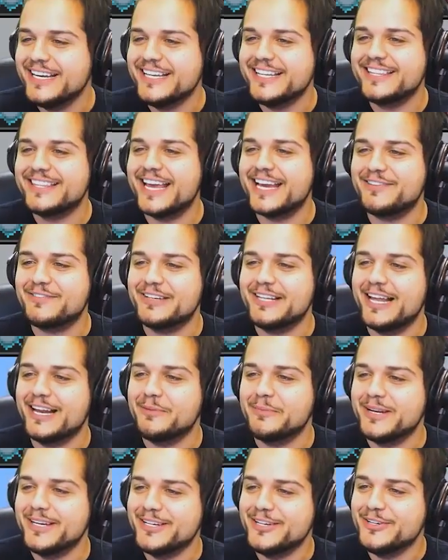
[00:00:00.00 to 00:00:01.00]
Thanks for letting
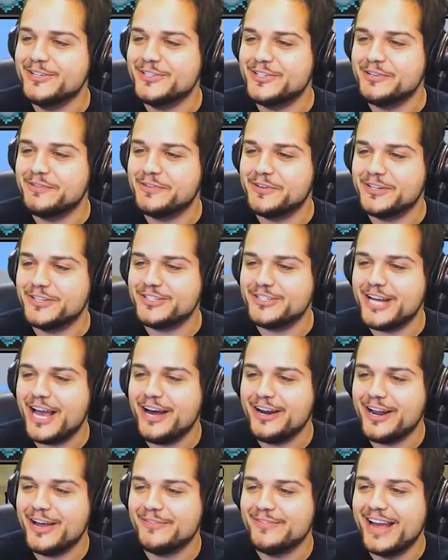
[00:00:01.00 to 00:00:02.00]
me use you for a shout
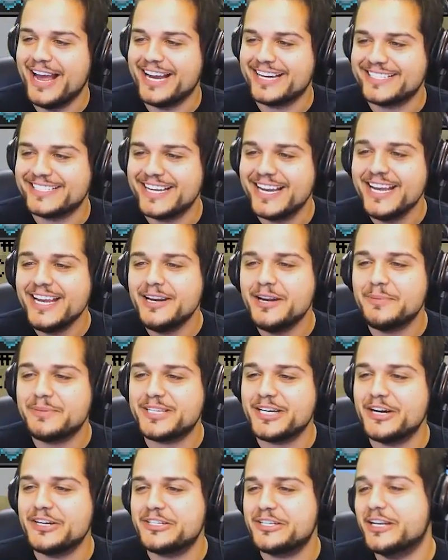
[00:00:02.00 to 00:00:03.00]
out, Max. No, but
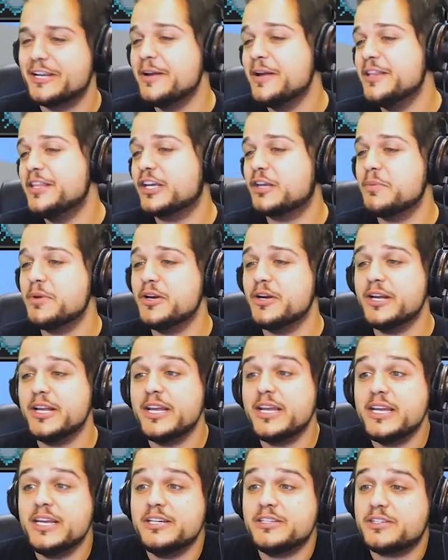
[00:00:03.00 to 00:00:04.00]
seriously, the community
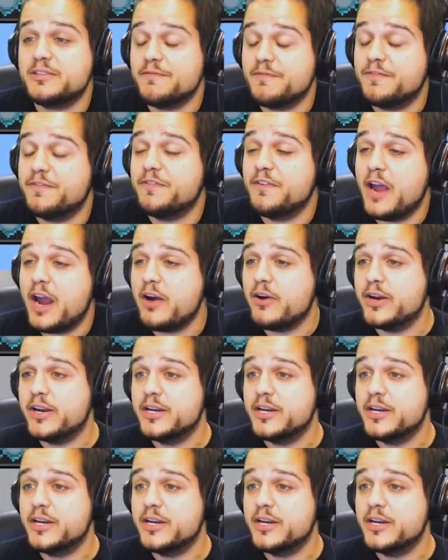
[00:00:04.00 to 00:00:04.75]
is very